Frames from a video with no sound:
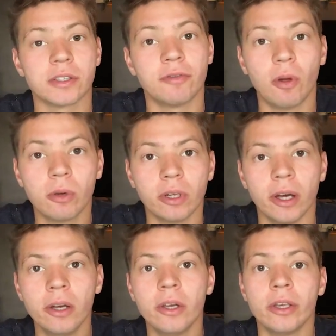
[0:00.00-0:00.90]
As a
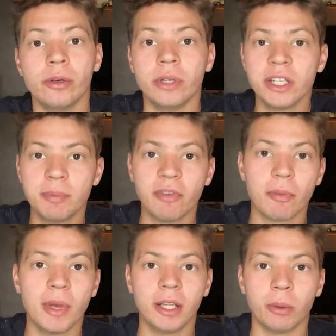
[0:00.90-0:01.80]
falconer, you need to be
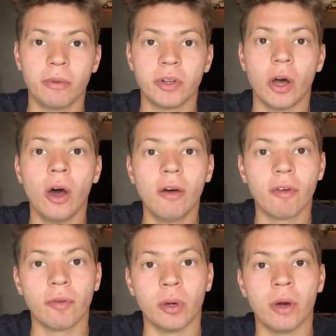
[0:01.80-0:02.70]
familiar with an
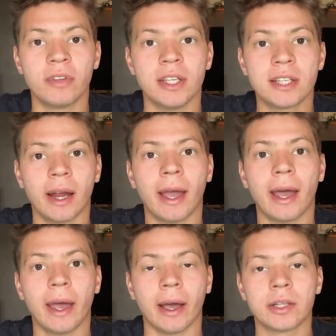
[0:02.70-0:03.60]
overview of the entire
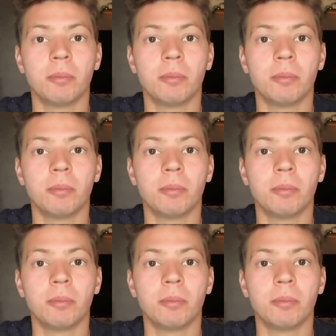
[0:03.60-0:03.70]
Act,